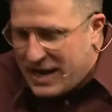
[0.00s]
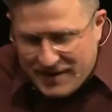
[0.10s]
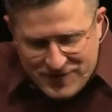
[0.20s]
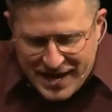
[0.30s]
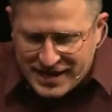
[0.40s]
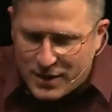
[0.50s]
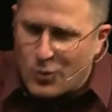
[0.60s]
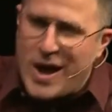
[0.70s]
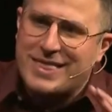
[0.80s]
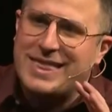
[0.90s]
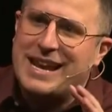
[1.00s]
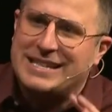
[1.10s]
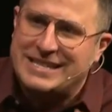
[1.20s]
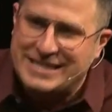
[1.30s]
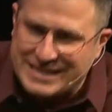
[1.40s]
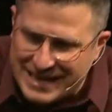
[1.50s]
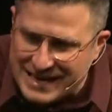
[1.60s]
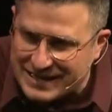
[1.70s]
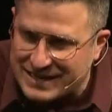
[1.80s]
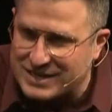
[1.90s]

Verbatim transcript: If they get wet, they sink.